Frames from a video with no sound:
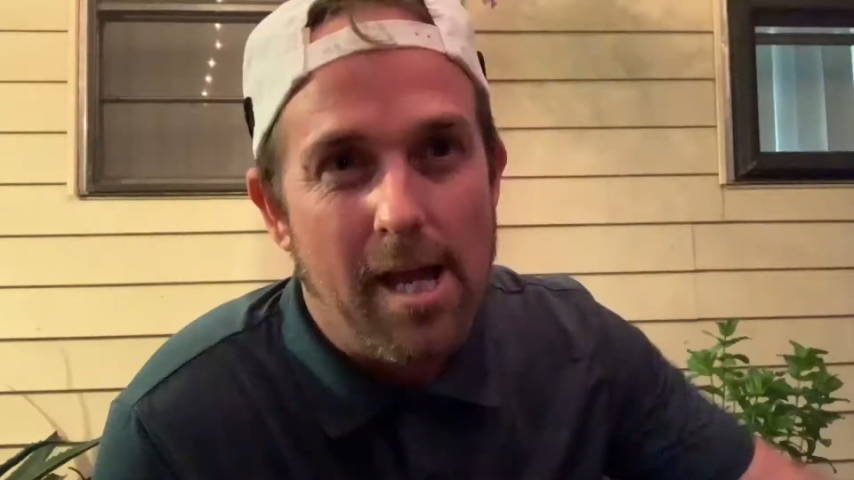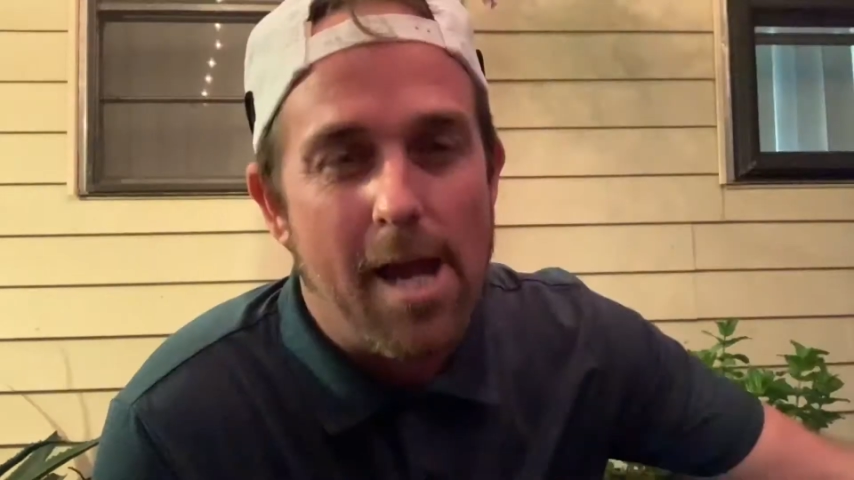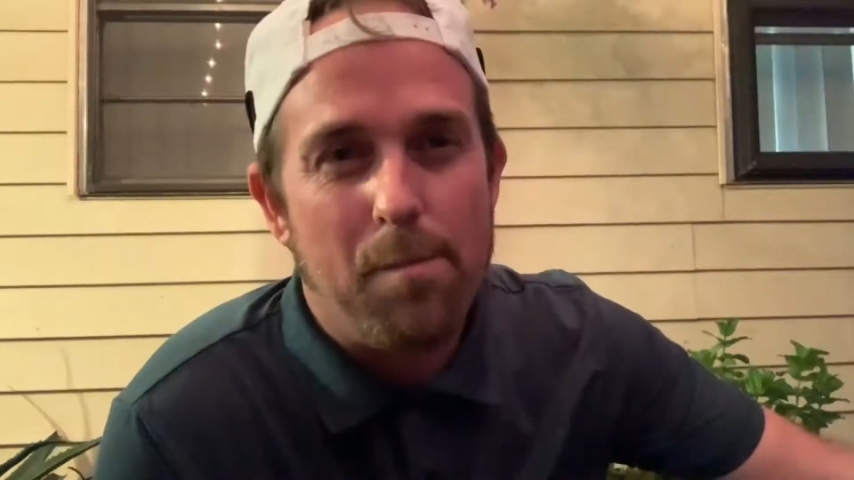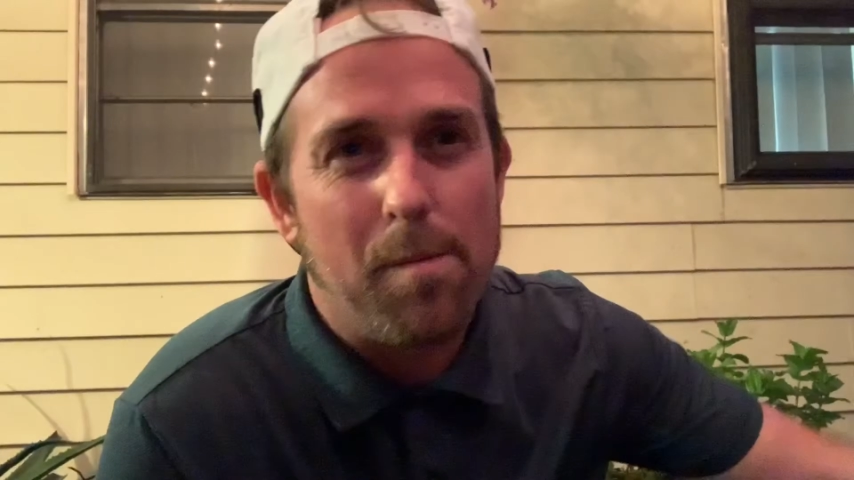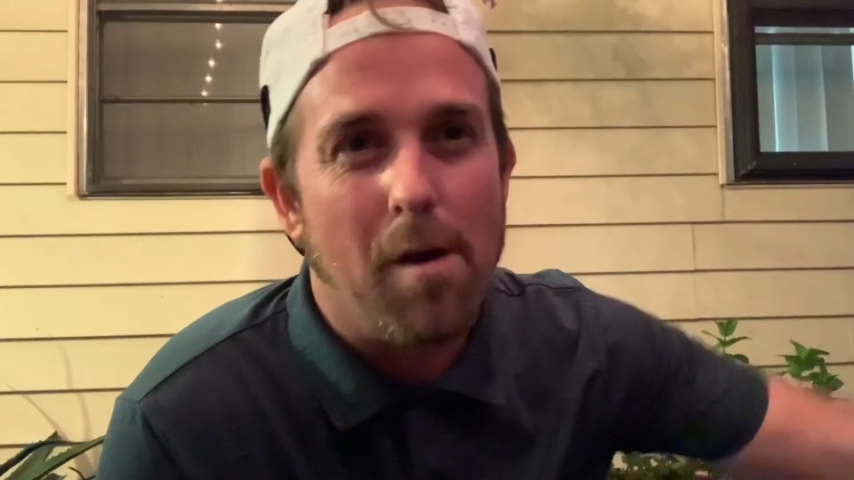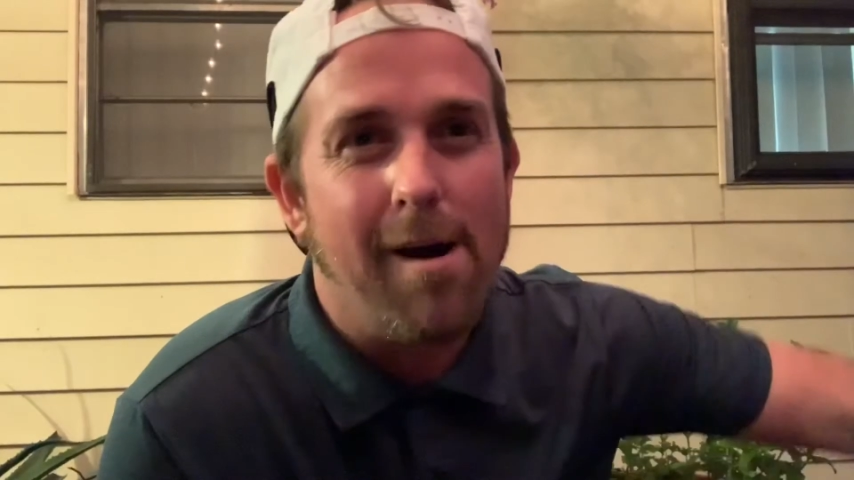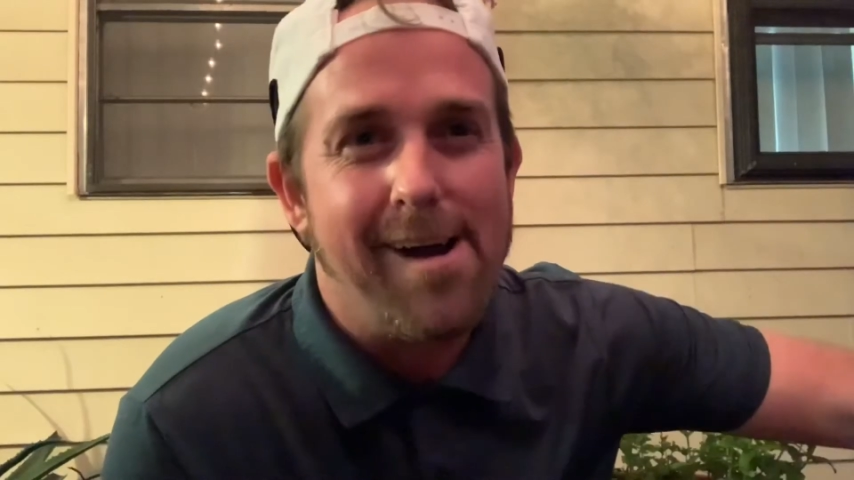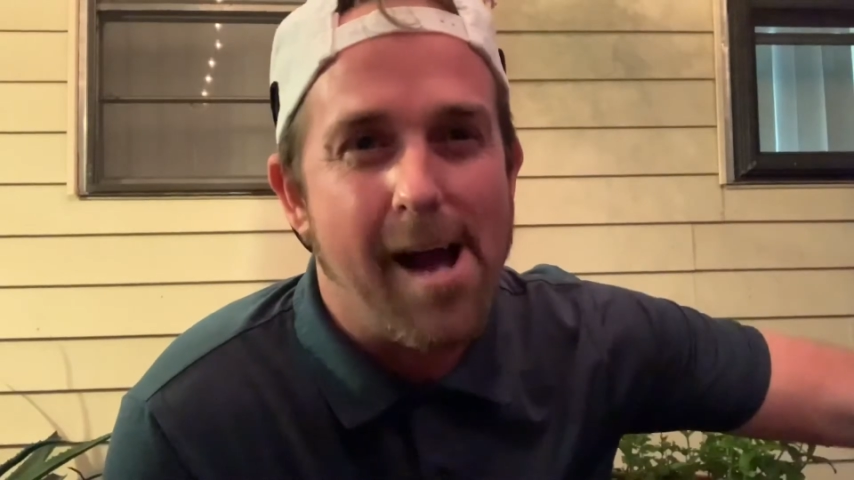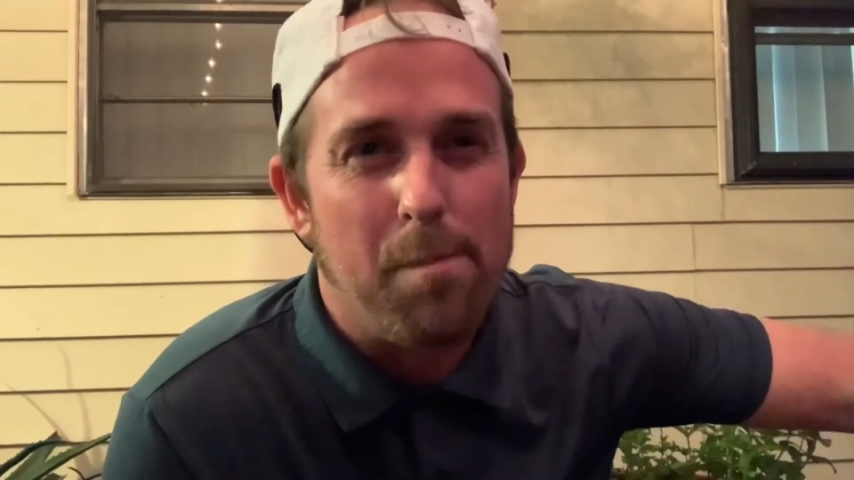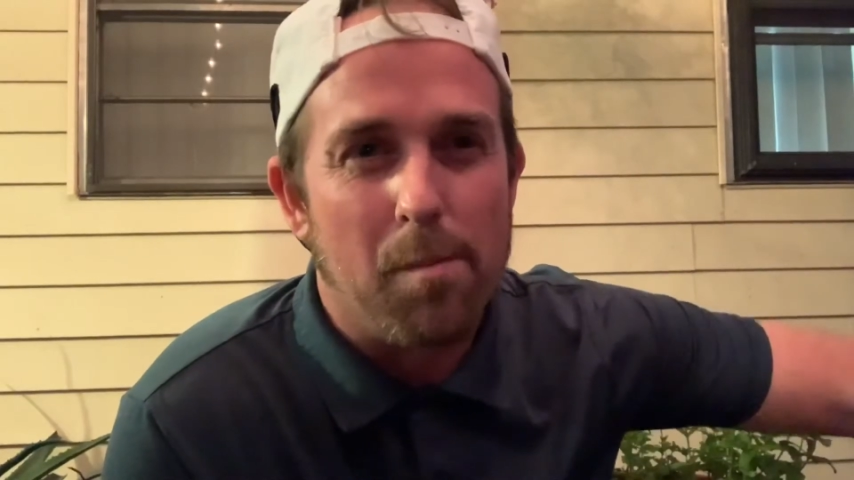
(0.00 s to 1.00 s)
Hey,
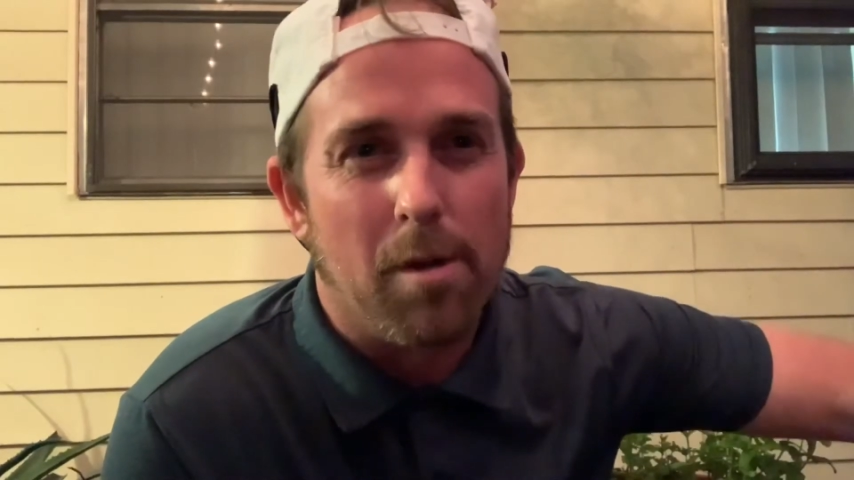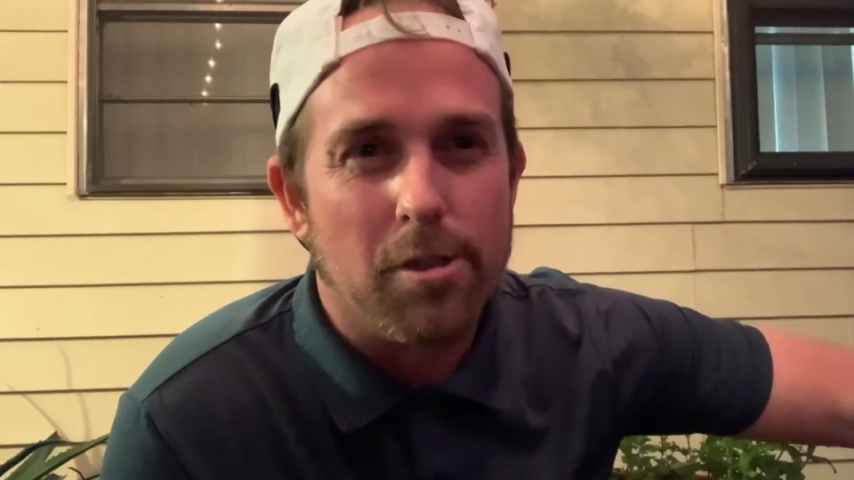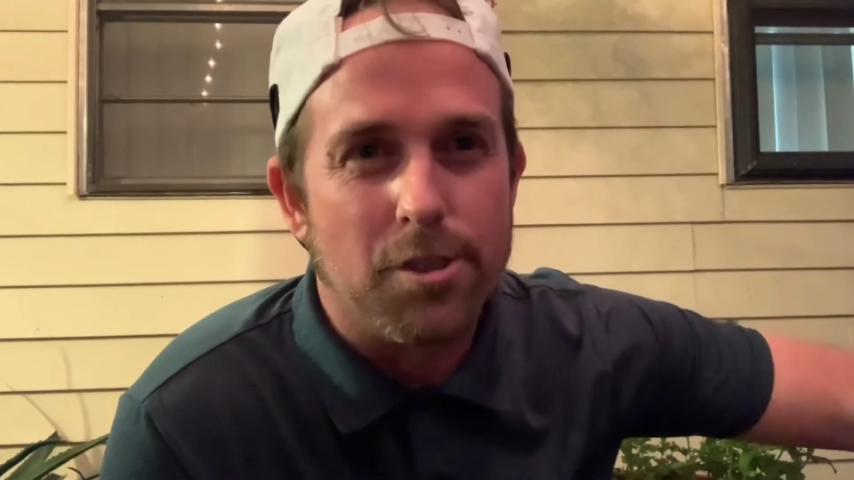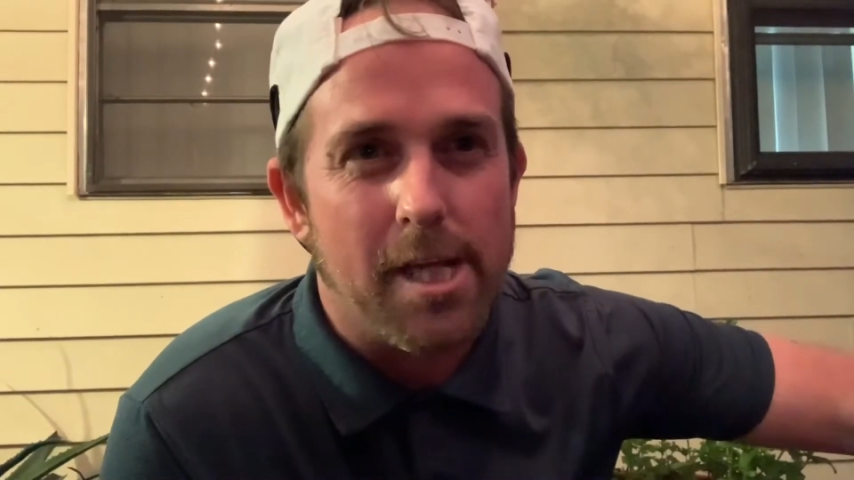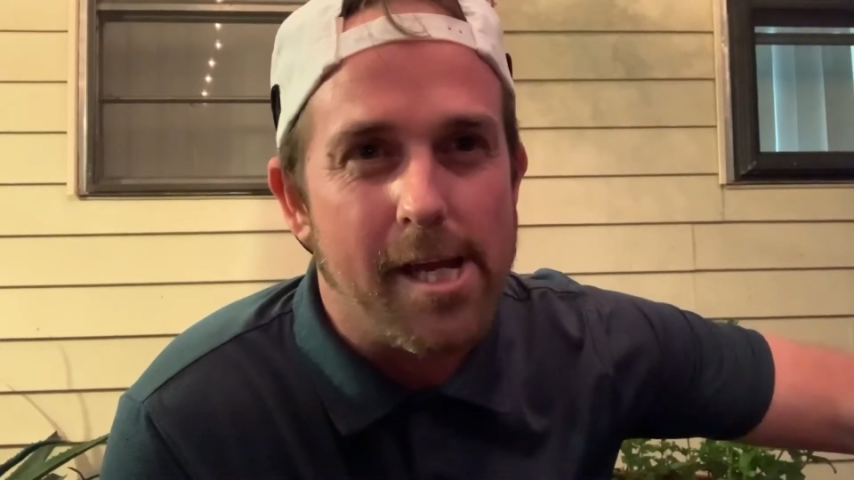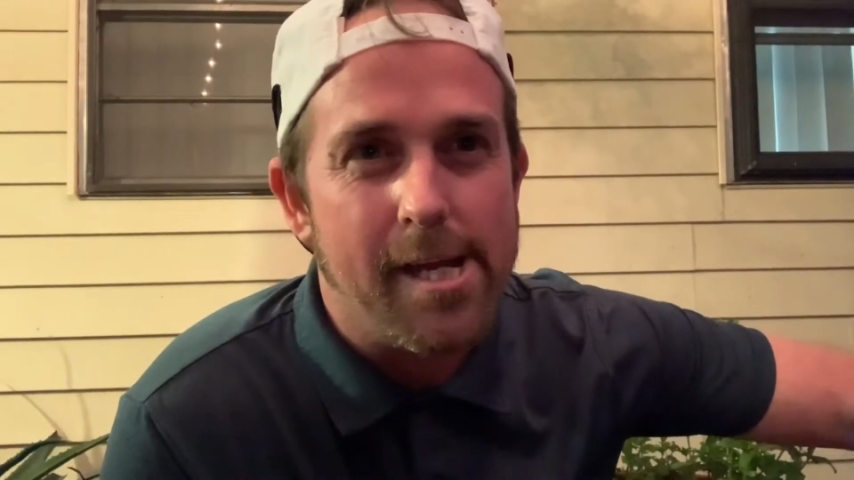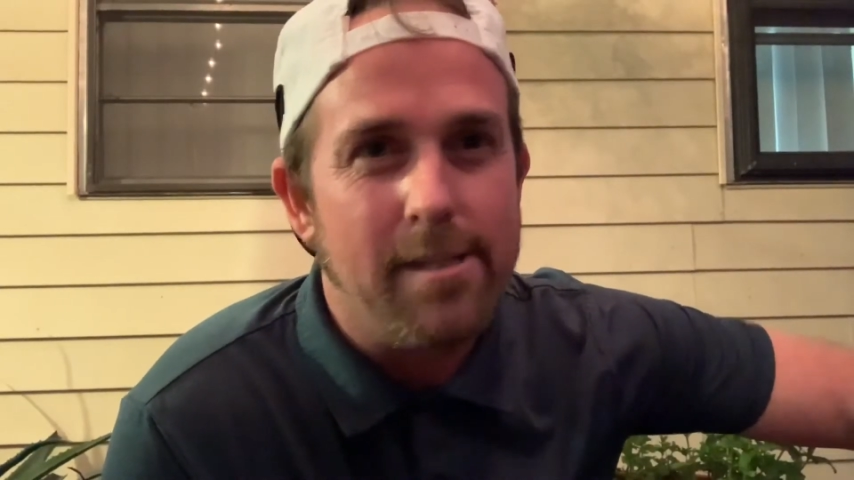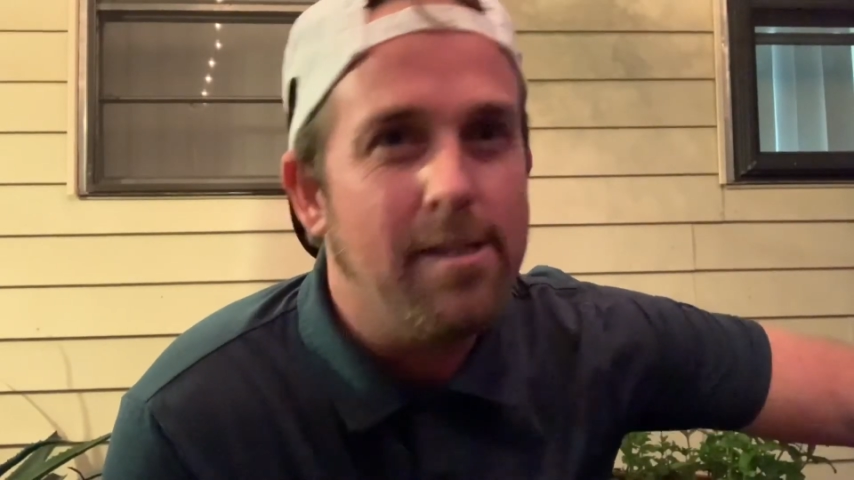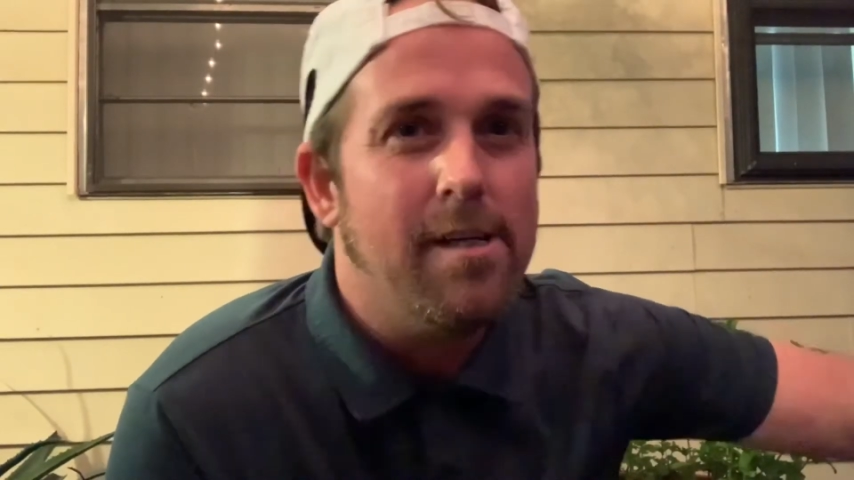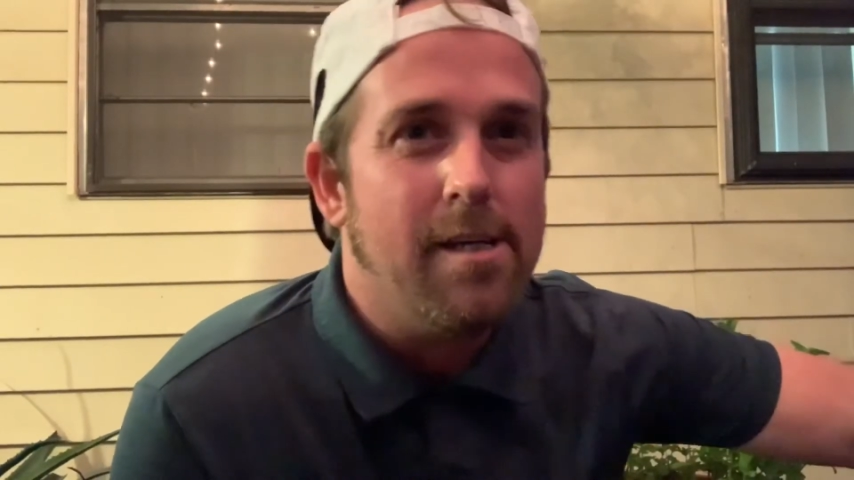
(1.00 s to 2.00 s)
Memaw, happy Mother's Day.